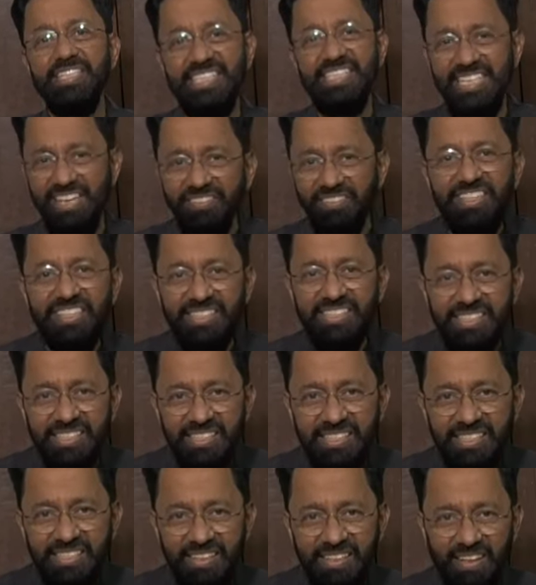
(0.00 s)

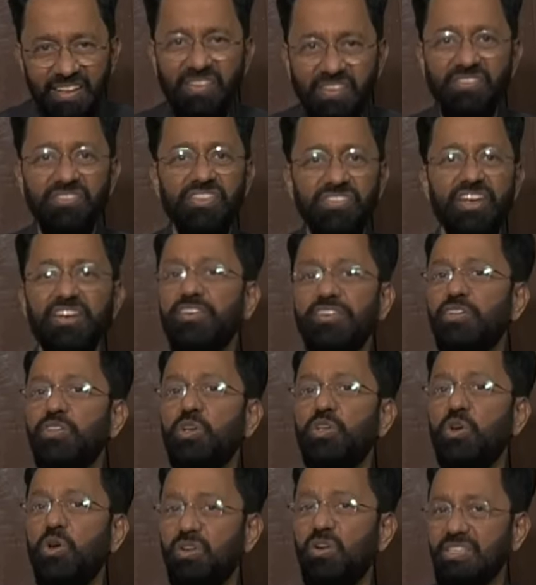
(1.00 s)
devils there at
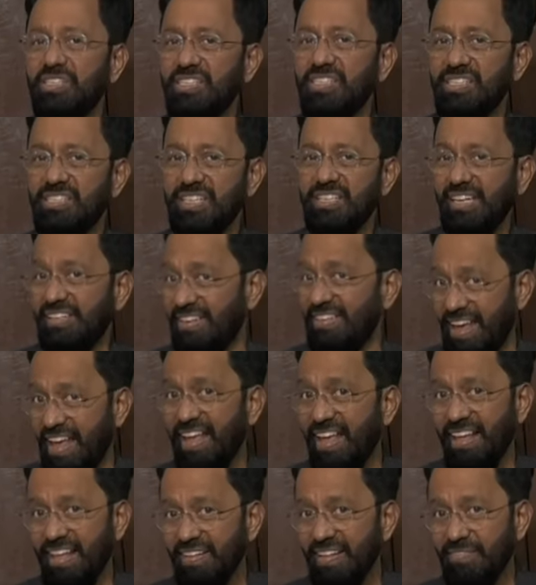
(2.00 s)
the Lord's that day.
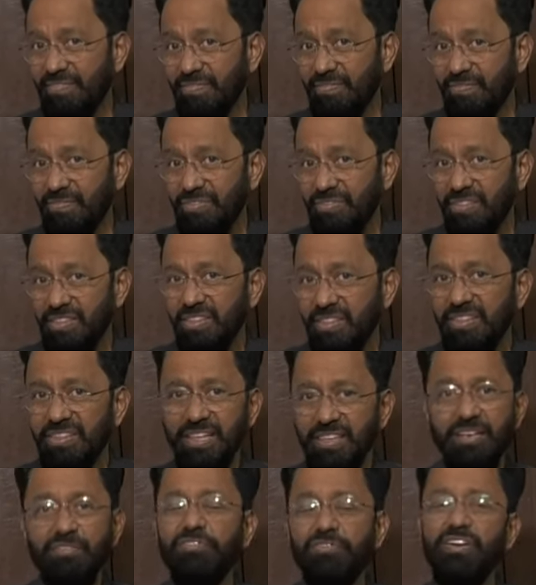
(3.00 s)

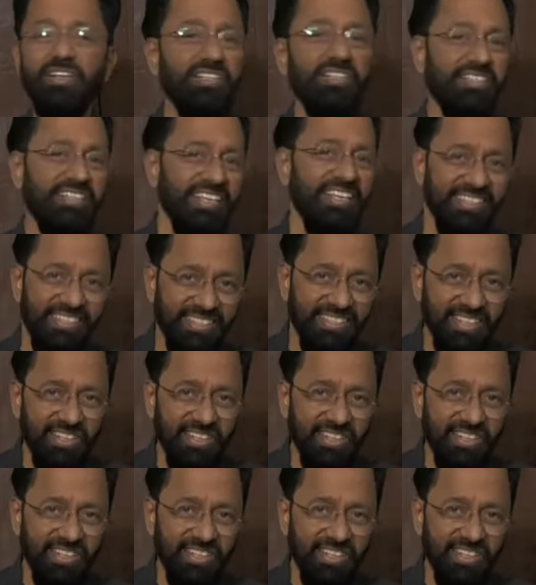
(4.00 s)
That fantastic